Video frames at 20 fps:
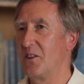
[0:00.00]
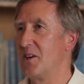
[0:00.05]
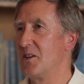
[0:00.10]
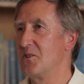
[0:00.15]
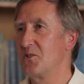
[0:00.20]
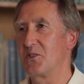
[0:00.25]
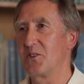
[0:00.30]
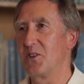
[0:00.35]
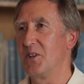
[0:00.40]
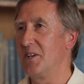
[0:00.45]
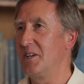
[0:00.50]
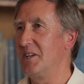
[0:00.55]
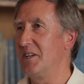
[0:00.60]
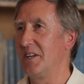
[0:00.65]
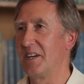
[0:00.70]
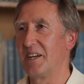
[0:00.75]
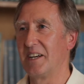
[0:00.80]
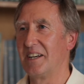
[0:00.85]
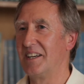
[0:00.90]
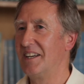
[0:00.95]
There's
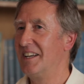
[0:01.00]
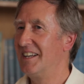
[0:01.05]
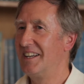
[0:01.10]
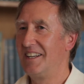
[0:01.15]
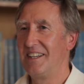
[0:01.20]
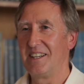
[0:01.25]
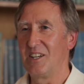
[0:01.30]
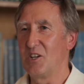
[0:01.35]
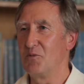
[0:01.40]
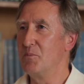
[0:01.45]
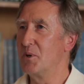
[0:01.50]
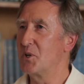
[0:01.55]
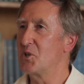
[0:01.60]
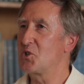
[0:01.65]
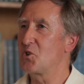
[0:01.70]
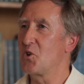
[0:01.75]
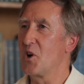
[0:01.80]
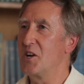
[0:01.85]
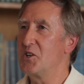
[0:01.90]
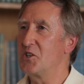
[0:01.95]
the
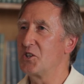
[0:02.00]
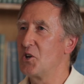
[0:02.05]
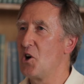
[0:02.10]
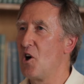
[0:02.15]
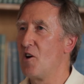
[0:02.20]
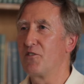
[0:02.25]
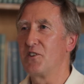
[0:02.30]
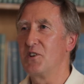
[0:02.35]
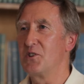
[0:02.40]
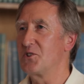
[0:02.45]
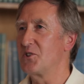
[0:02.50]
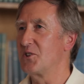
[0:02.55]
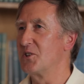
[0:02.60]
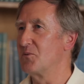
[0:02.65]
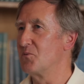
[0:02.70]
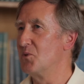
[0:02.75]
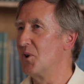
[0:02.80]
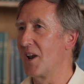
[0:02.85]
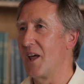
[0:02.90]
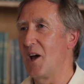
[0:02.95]
administration office
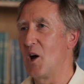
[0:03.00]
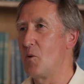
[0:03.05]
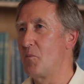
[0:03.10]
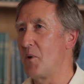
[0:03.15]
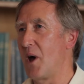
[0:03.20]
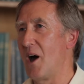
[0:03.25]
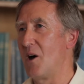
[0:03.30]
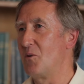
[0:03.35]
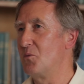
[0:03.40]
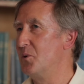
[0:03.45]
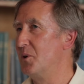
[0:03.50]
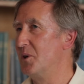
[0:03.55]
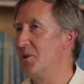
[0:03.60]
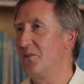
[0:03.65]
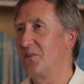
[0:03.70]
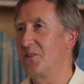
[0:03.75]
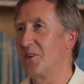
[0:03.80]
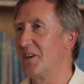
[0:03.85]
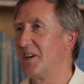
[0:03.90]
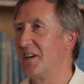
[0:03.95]
that will help out
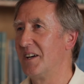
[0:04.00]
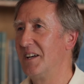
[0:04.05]
with